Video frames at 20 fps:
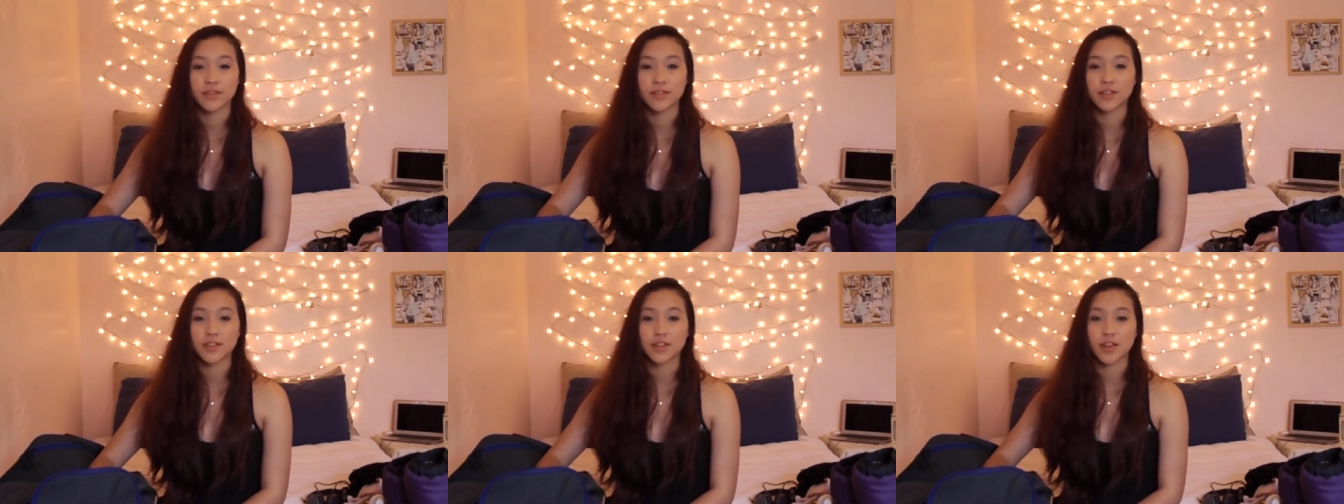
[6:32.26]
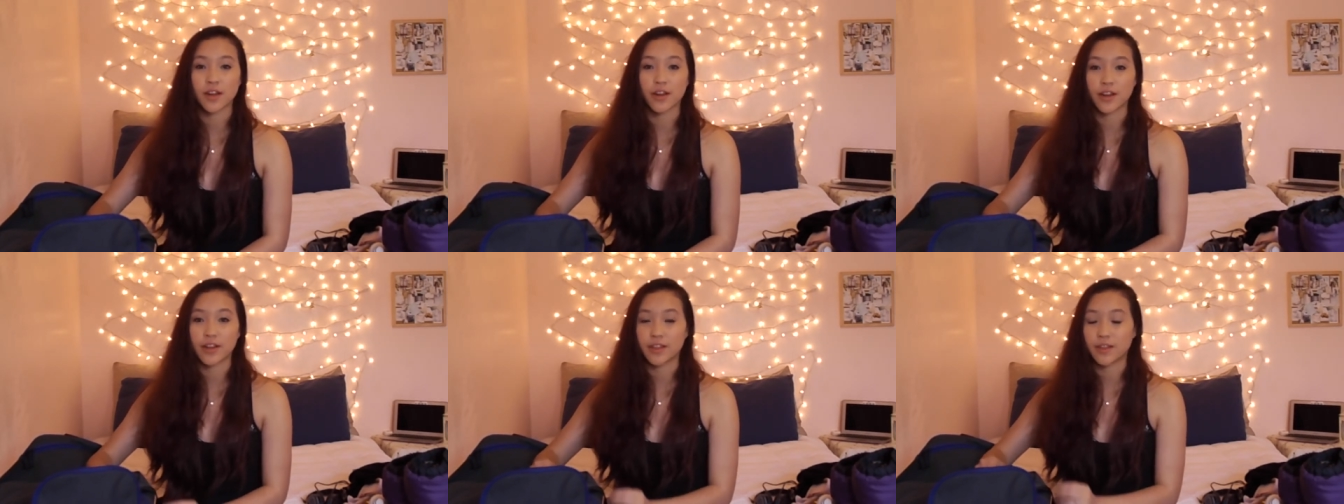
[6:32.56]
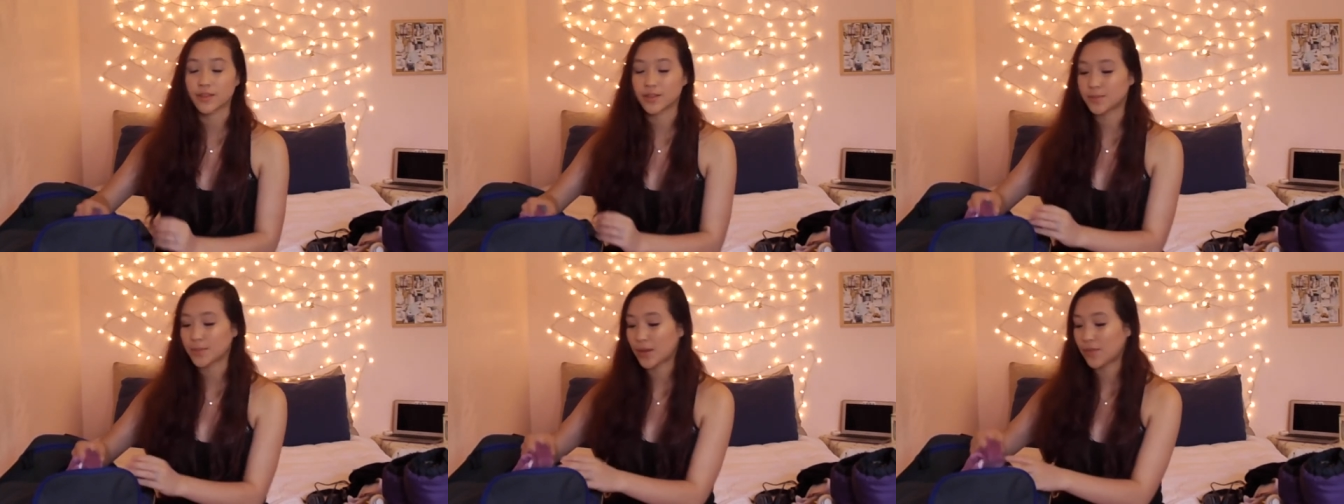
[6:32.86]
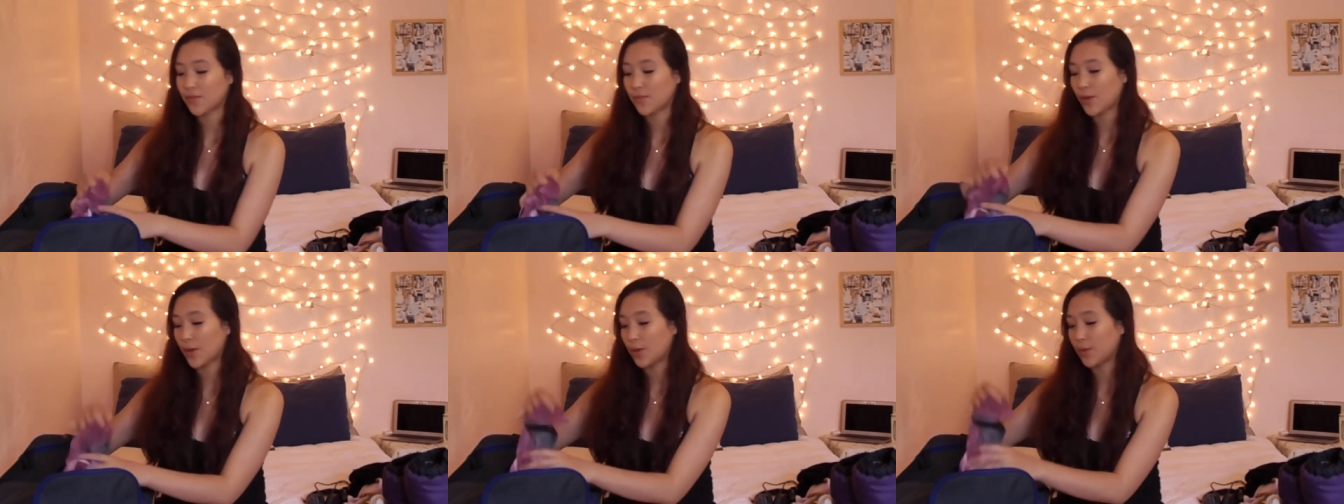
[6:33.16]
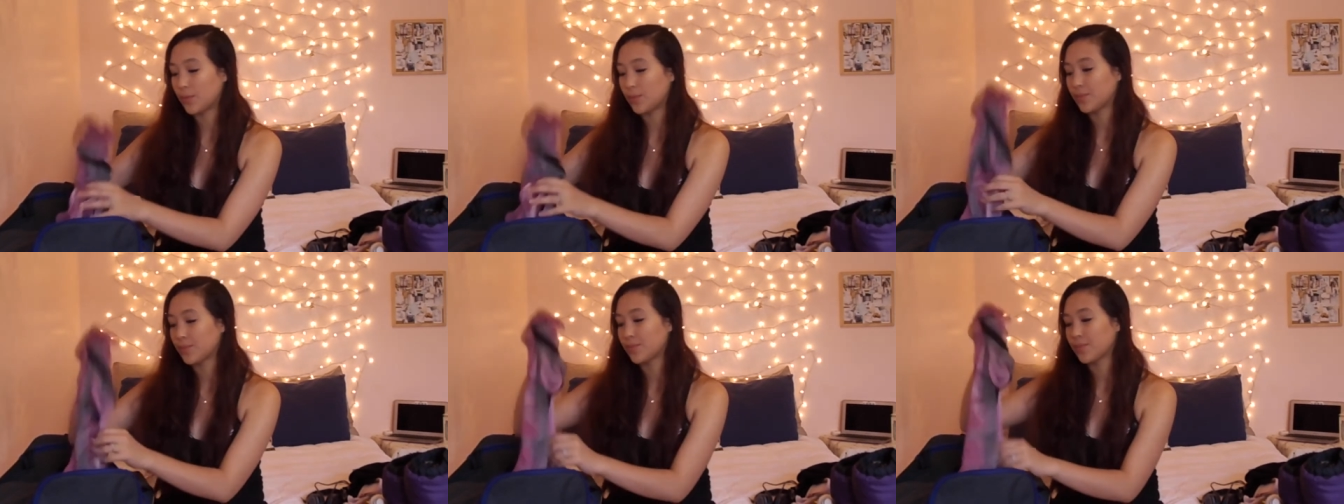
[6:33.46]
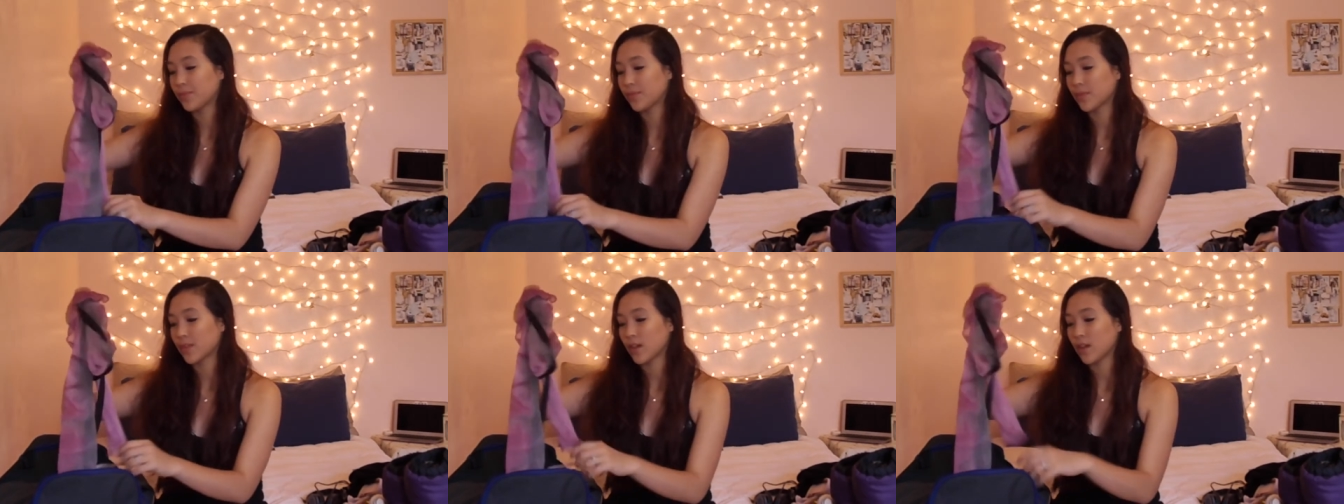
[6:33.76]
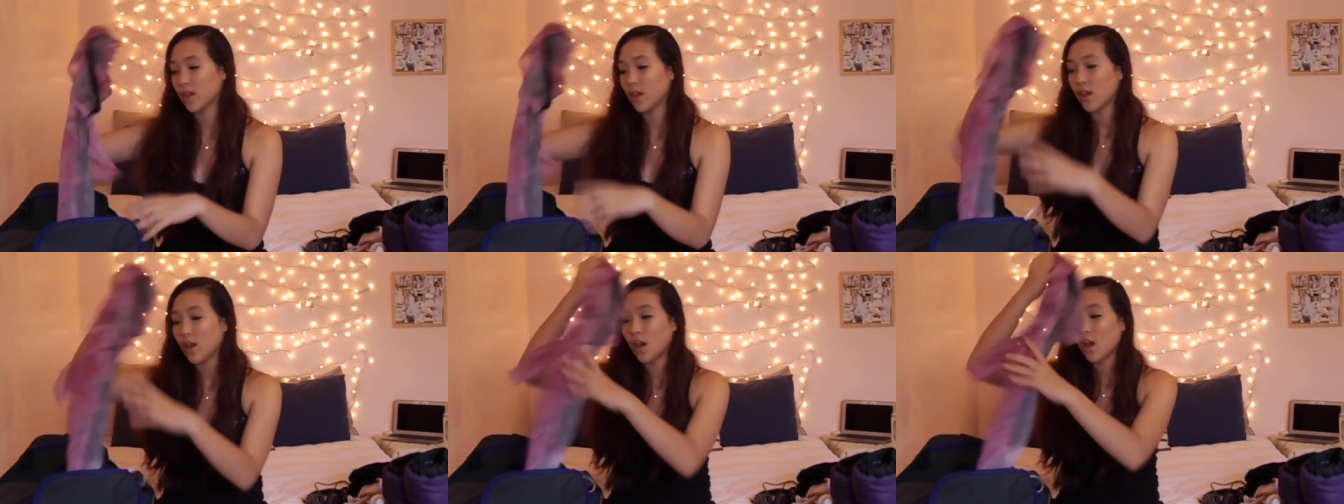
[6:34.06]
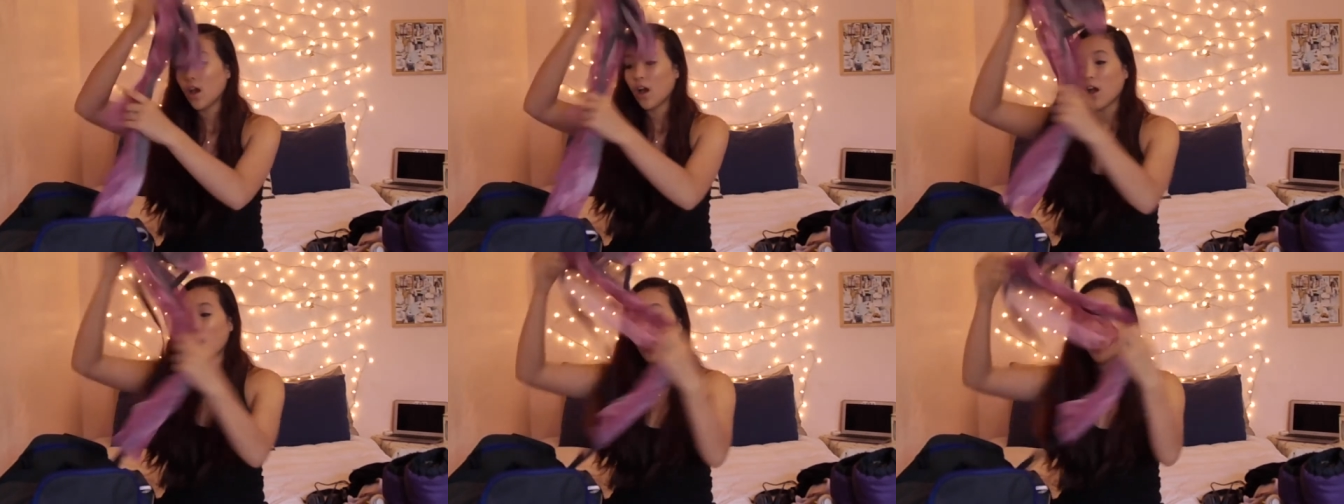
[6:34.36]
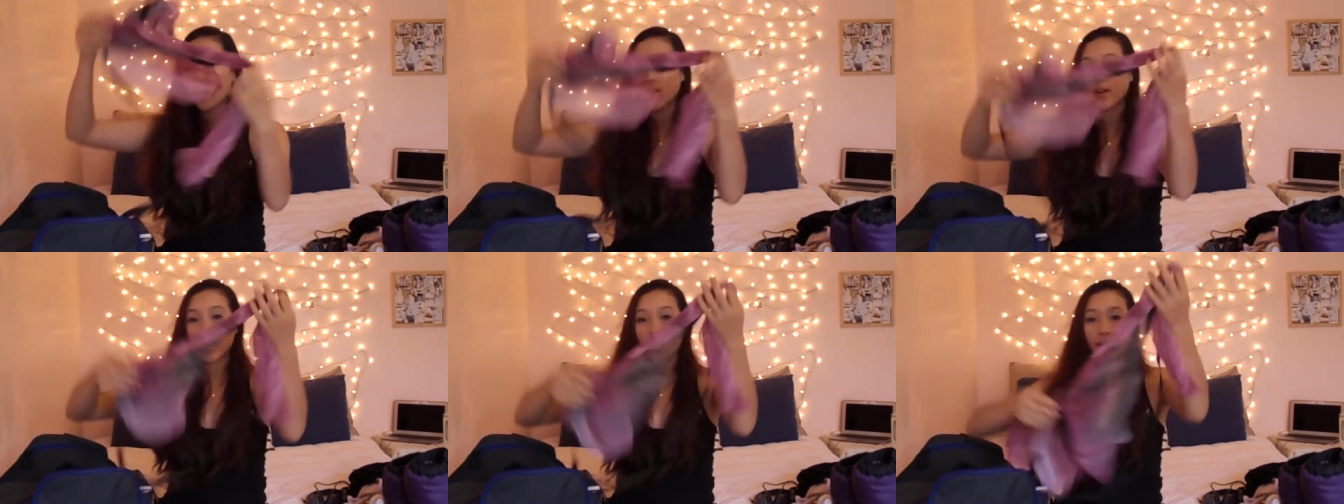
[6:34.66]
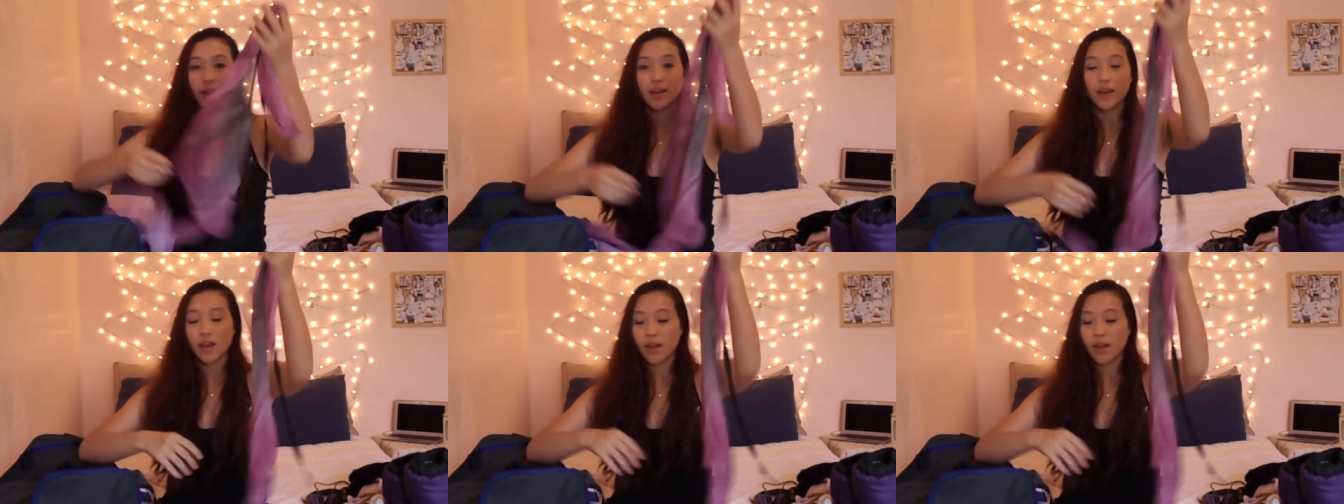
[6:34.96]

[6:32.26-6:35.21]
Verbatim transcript: Sorry, that's my phone. Alright,